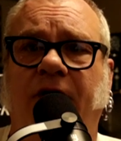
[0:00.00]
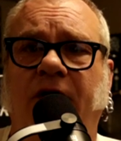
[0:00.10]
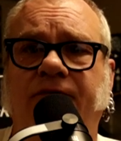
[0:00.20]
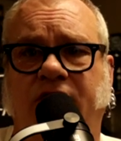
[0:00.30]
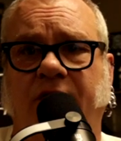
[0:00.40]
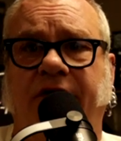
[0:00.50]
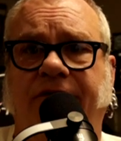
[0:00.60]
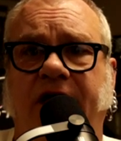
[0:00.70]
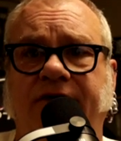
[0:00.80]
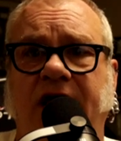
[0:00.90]
from three to
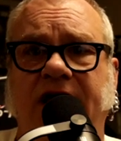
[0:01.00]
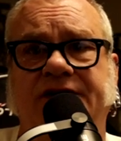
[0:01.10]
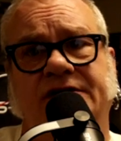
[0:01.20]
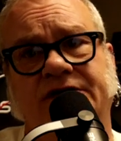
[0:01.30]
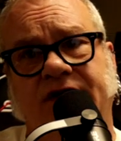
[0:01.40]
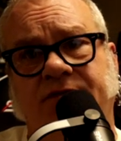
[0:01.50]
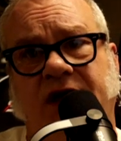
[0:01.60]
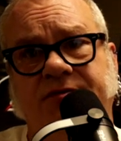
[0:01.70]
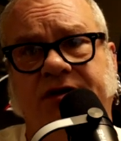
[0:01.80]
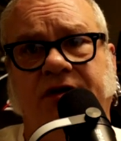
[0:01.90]
five days,
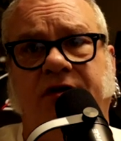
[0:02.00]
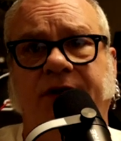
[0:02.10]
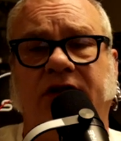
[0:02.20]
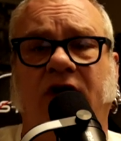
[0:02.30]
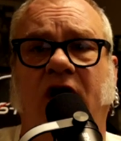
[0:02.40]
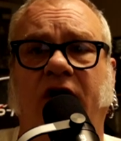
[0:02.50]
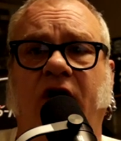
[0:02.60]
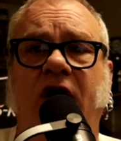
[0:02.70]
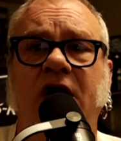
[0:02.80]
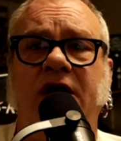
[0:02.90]
sometimes a little bit
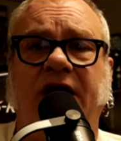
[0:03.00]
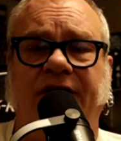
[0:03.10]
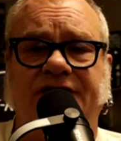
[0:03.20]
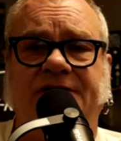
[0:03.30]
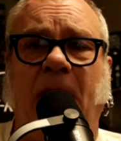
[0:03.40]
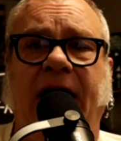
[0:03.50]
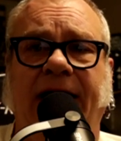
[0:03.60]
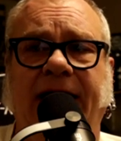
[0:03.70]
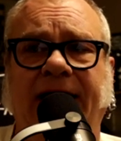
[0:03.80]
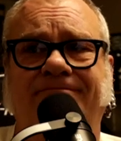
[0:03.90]
longer, kind of
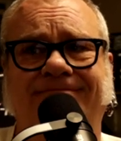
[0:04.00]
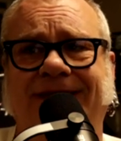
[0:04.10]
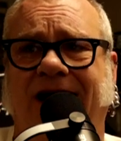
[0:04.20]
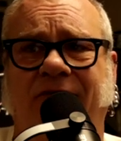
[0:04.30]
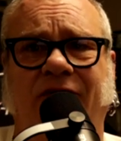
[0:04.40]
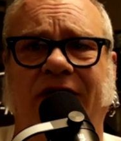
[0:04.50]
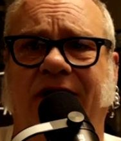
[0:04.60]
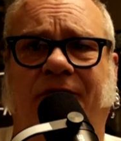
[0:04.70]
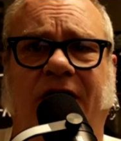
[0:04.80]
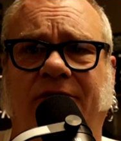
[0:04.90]
spotty, not really
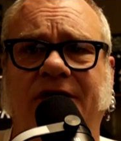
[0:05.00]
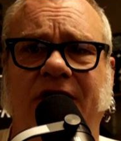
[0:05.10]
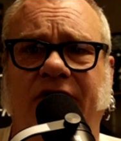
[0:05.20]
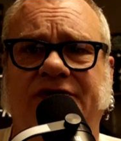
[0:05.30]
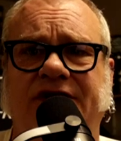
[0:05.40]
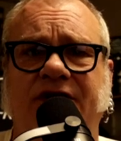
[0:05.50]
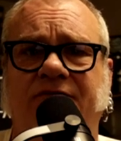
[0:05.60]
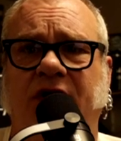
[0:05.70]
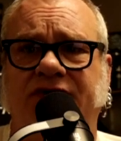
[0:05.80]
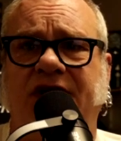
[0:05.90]
going to probably notice it
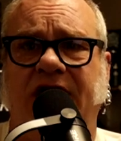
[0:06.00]
in most